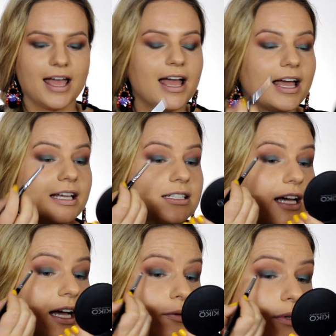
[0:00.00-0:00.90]
And
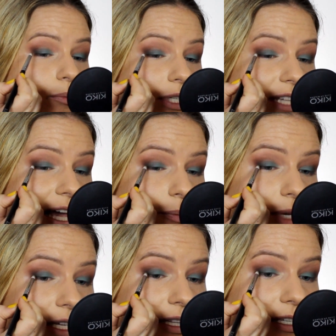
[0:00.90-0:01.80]
I will be
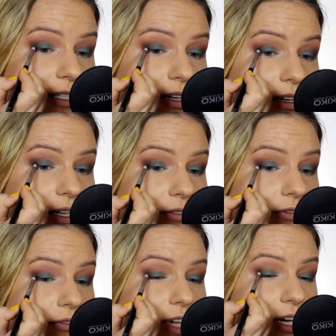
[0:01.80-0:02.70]
dabbing this on the
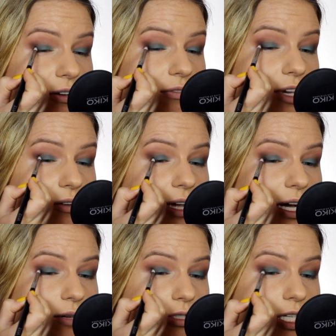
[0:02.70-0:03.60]
very
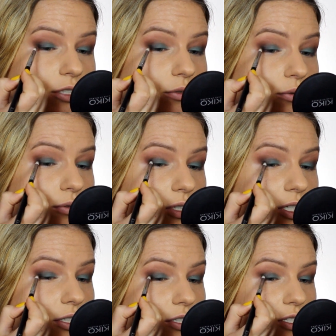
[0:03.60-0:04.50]
outside
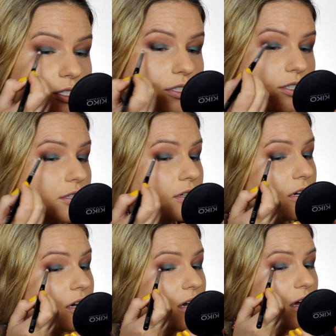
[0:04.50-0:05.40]
corners
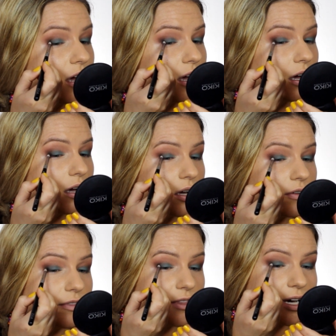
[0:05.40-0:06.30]

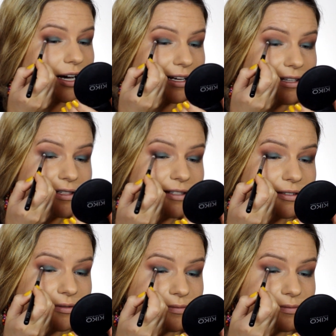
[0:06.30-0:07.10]
of the eyes.